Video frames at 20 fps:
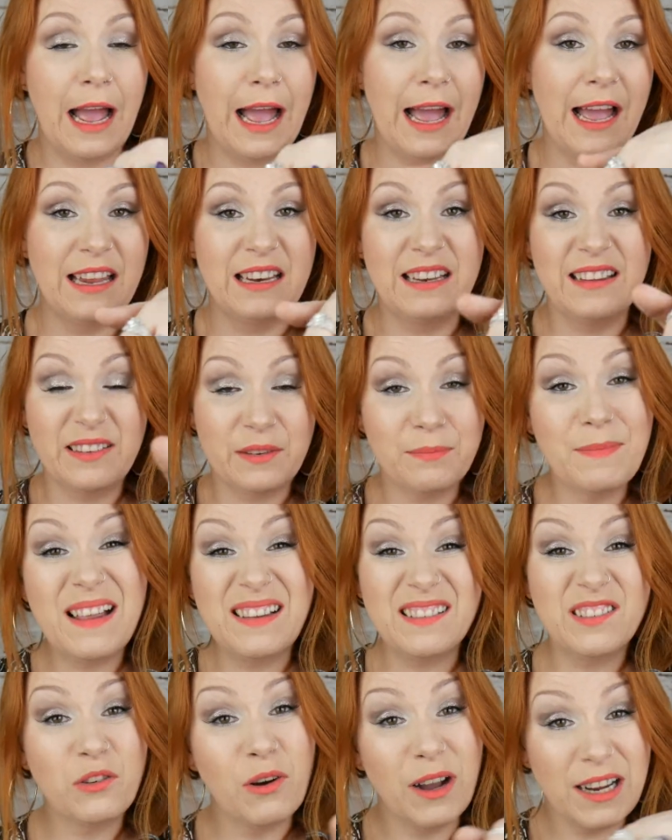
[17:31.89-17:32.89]
and it
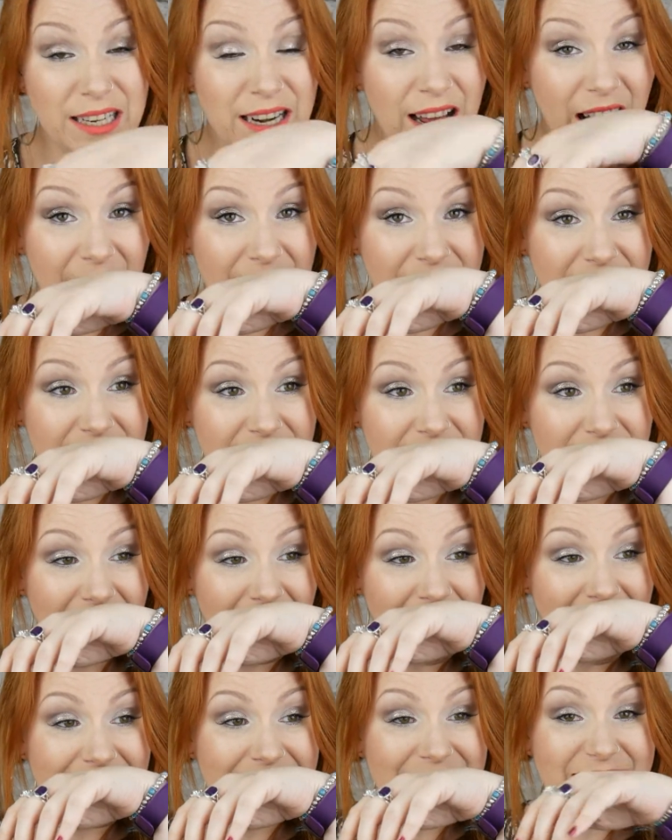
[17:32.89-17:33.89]
smells quite
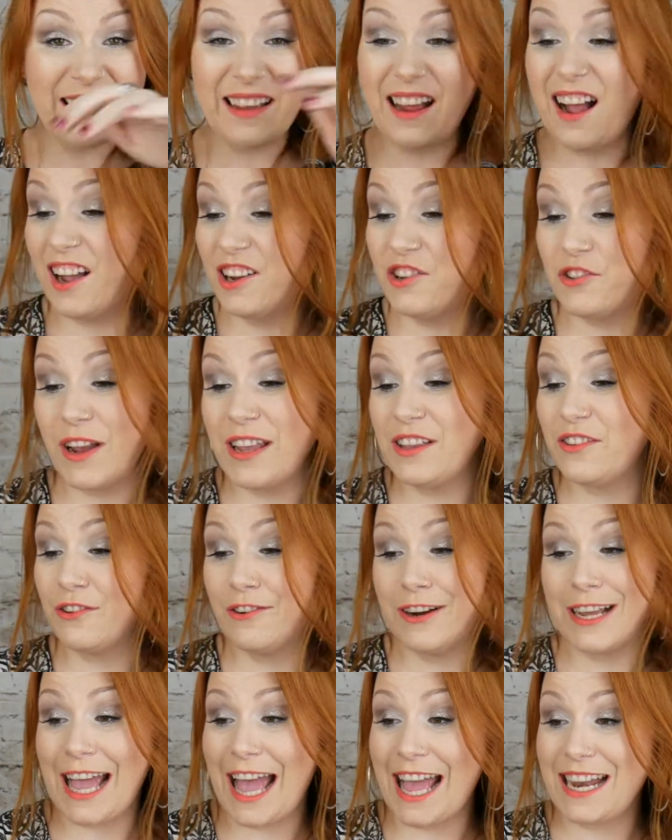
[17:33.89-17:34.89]
nice, and it's a
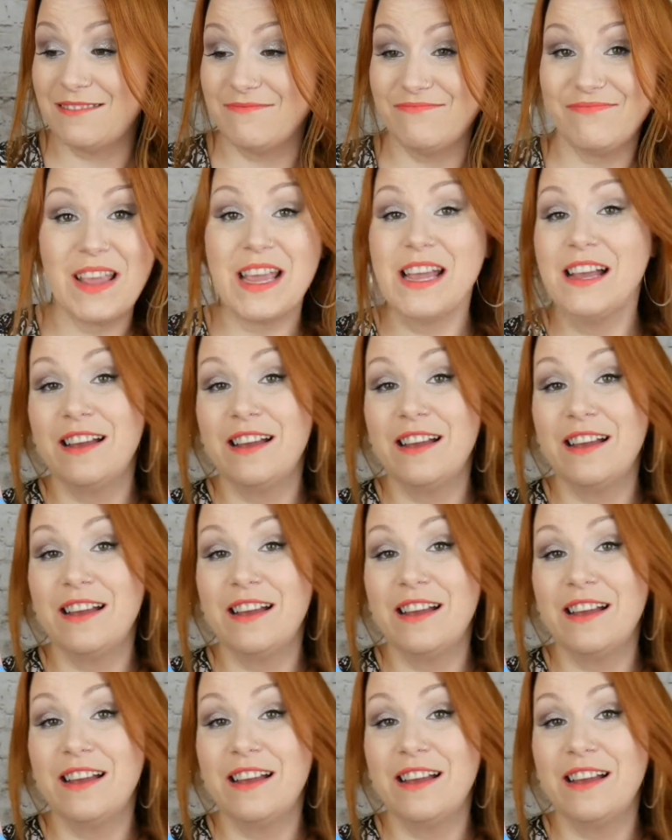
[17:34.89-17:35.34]
hydrator again.